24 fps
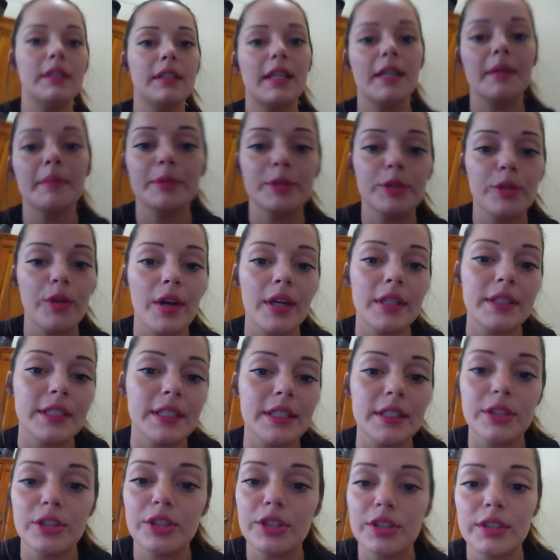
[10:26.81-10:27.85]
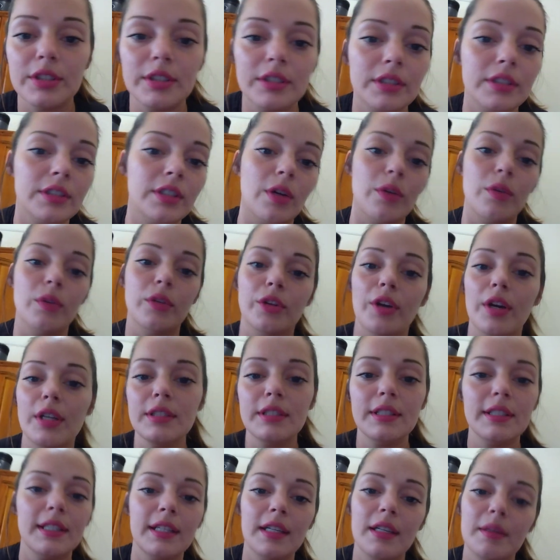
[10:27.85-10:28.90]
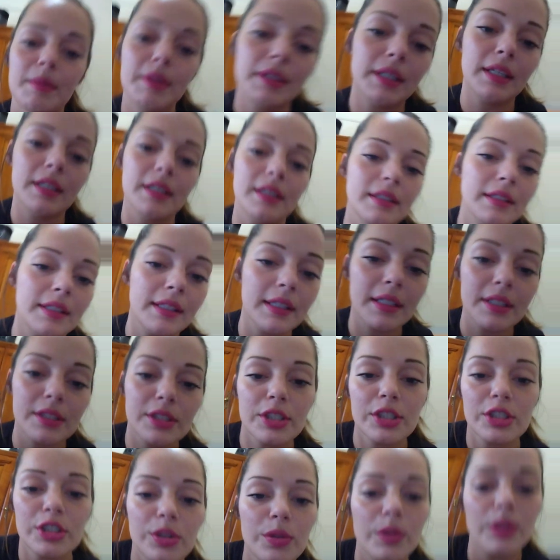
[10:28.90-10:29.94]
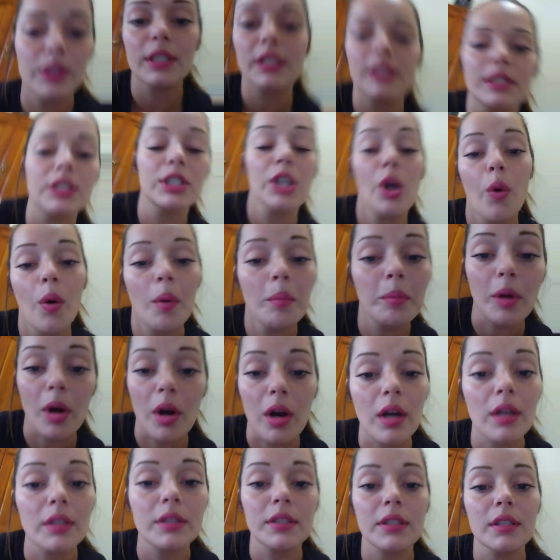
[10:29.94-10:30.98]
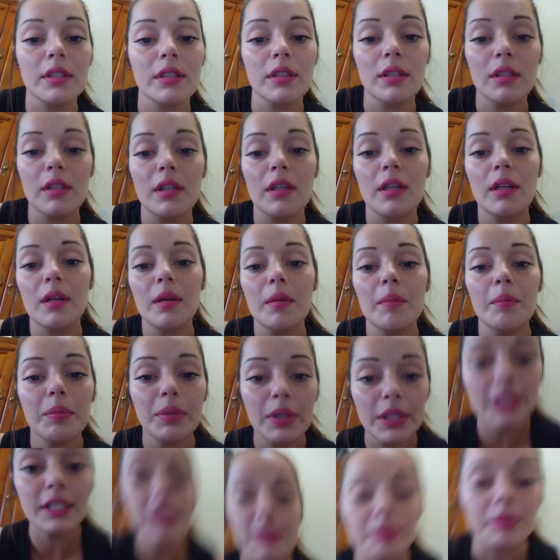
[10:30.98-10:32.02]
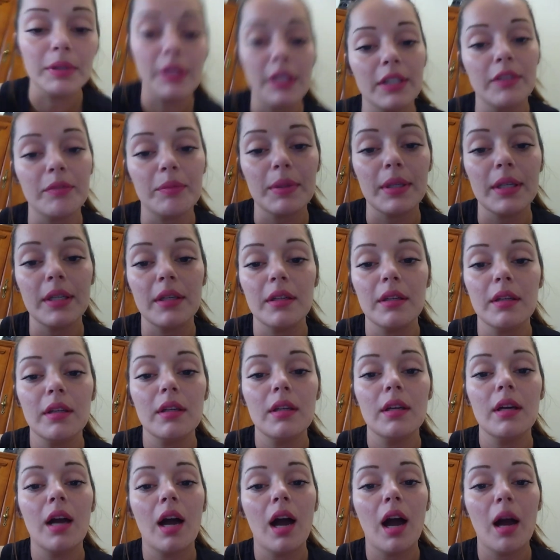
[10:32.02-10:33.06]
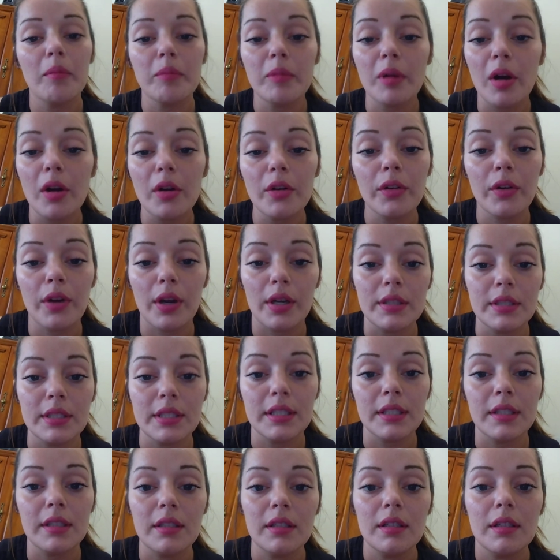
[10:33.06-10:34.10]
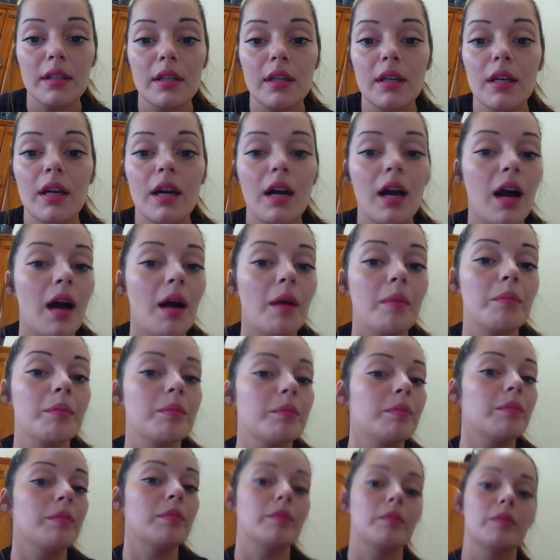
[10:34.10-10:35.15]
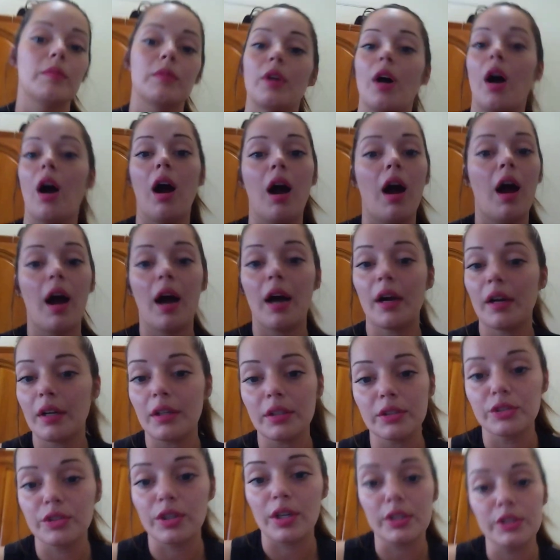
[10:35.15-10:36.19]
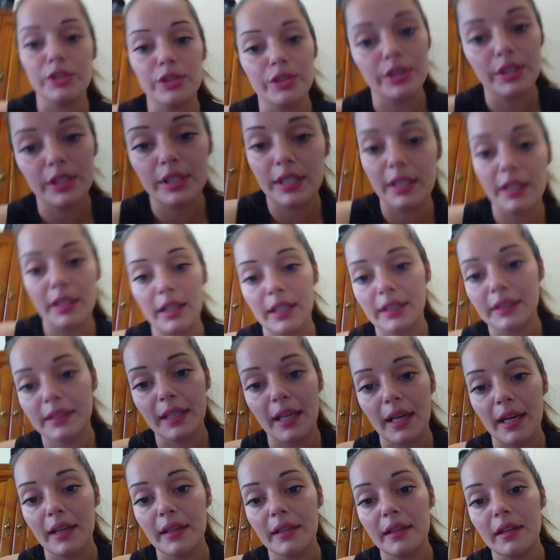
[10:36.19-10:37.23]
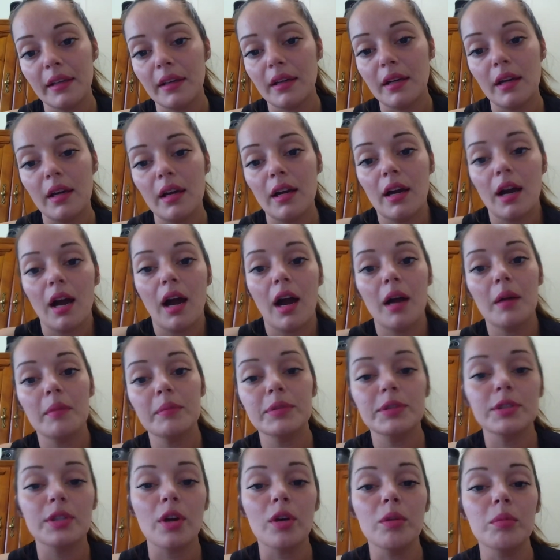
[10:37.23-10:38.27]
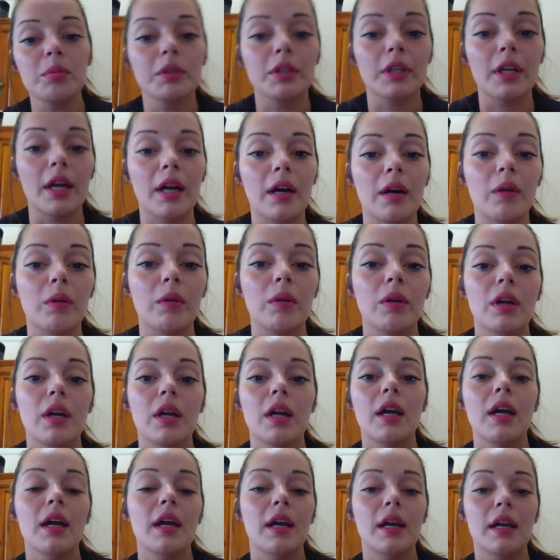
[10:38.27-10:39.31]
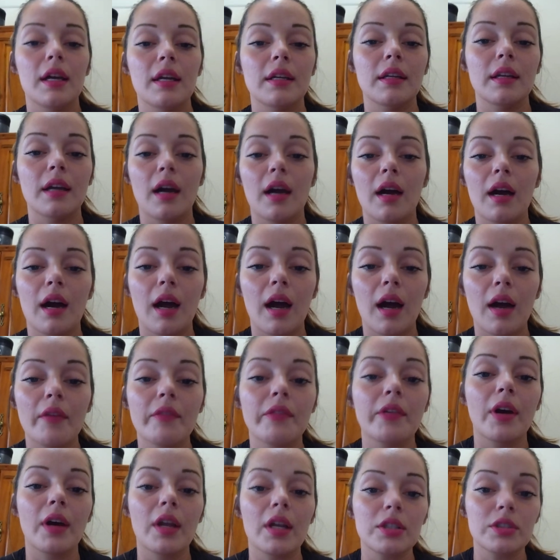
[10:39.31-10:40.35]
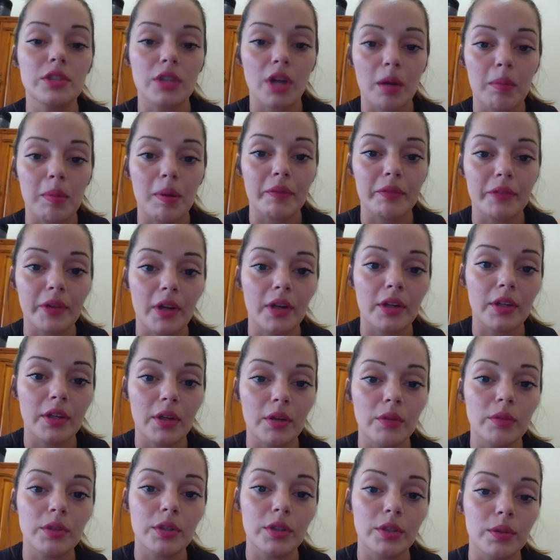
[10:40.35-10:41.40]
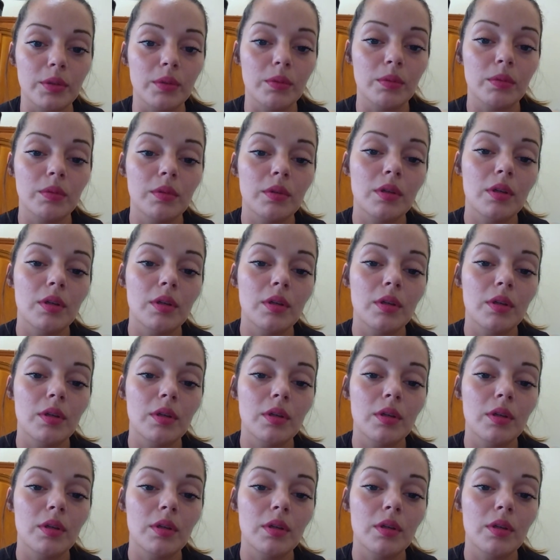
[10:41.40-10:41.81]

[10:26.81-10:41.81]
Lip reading: Kim's crazy and she, crazy Kim again, thinking she's doing this. No, I'm not. Please believe me. I'm not crazy. I'm not high on drugs or anything like that. I'm sober now, and I've got a job I've got to go do.